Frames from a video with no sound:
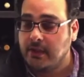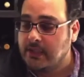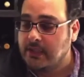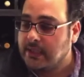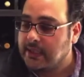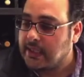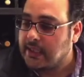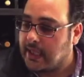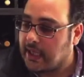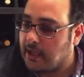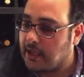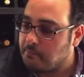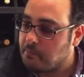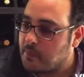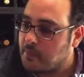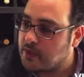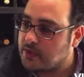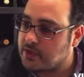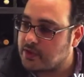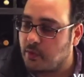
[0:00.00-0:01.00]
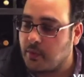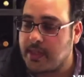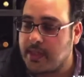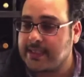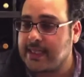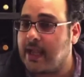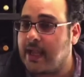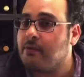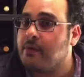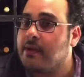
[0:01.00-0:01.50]
Um, so, what does
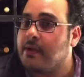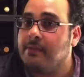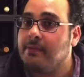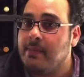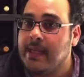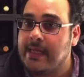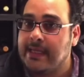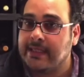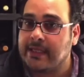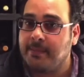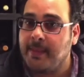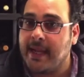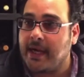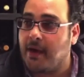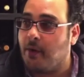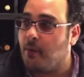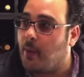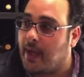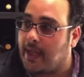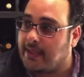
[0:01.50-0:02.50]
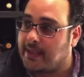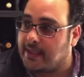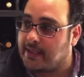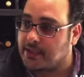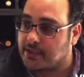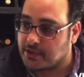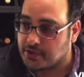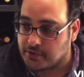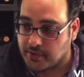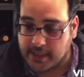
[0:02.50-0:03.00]
that really mean to make a wine that
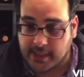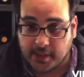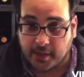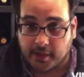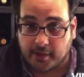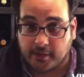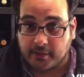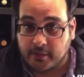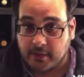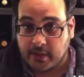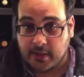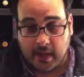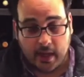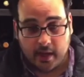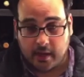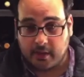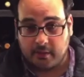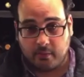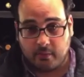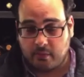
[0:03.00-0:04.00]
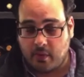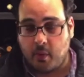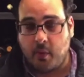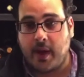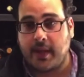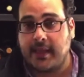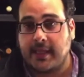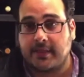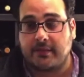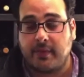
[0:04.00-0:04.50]
is drinker, uh, a wine
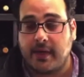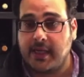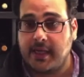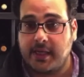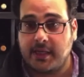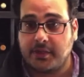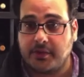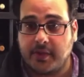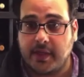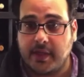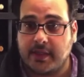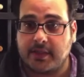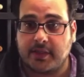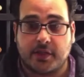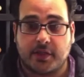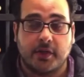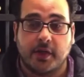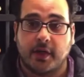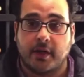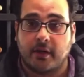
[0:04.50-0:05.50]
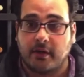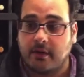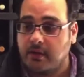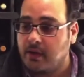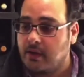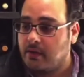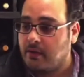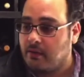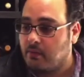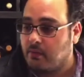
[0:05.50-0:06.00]
that's ready to drink sooner?
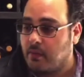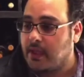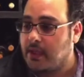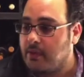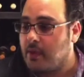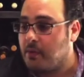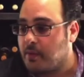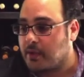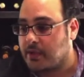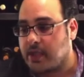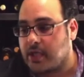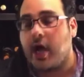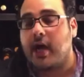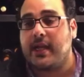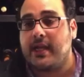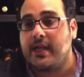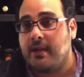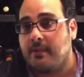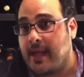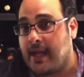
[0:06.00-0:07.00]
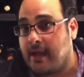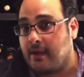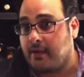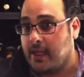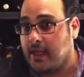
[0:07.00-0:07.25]
Really, what we're talking about